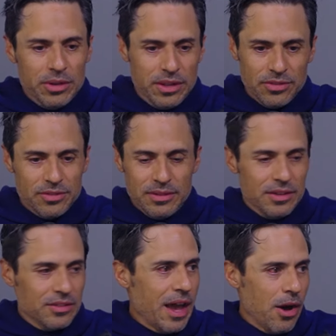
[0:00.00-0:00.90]
in
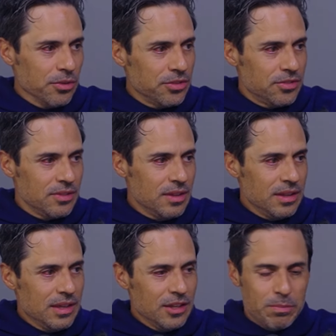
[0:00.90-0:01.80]
his house
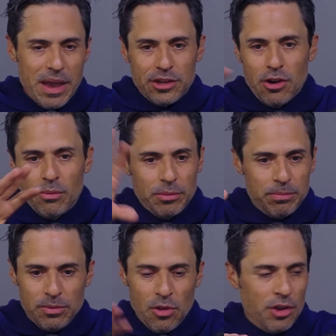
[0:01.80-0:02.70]
in his backyard with
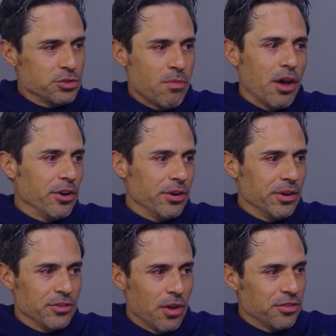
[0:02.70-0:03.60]
a launch monitor, and
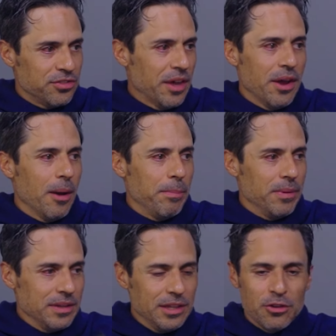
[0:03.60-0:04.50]
it's all set up.
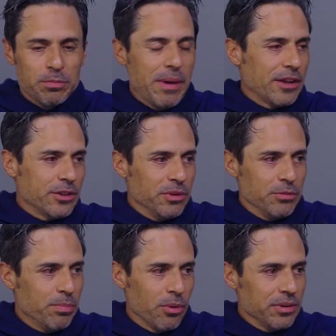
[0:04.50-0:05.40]
And he goes back there when he's
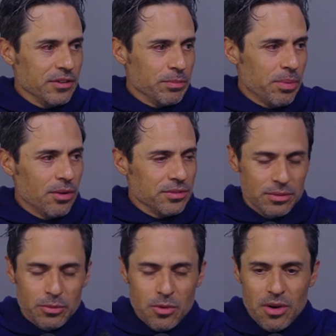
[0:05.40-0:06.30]
bored and hits balls into the
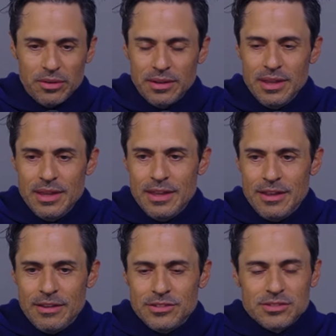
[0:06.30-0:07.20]
wall. And
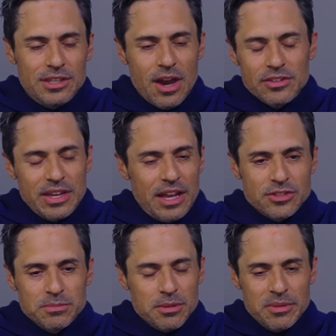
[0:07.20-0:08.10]
he got his hands
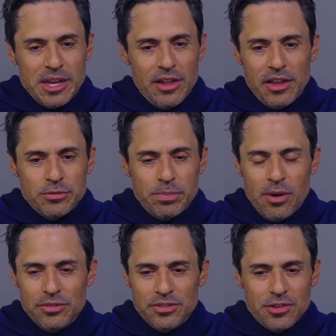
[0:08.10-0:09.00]
on some of the LS
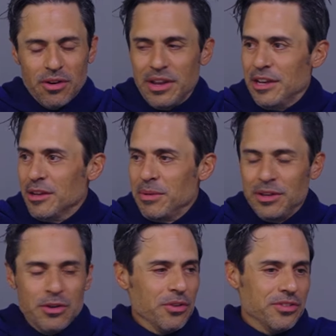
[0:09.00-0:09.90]
balls and started hitting them. And you
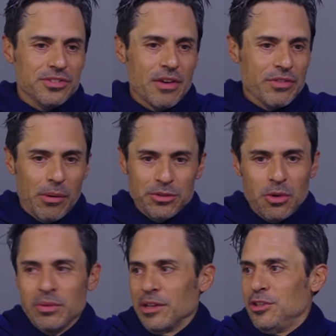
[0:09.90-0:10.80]
notice the 7-iron was going
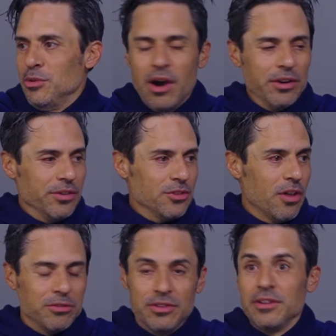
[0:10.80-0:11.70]
like 200. So all of a sudden